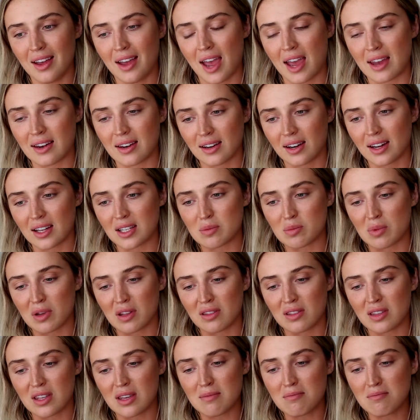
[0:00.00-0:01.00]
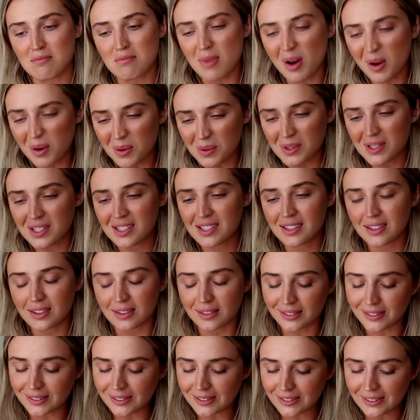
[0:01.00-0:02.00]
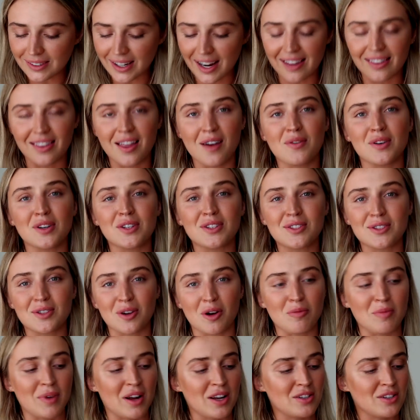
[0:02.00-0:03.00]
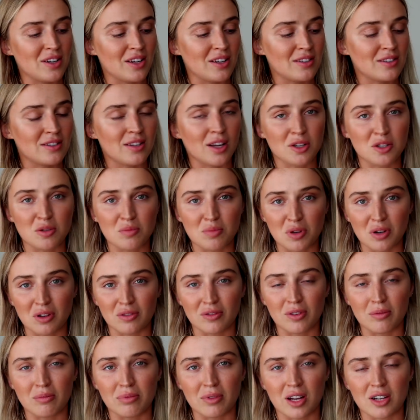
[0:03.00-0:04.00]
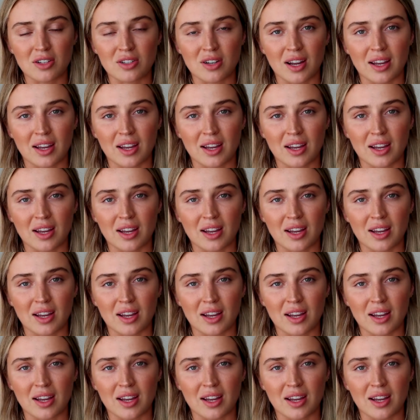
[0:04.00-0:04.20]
And it has been the most, oh, I love it so much. It's such a beautiful blush.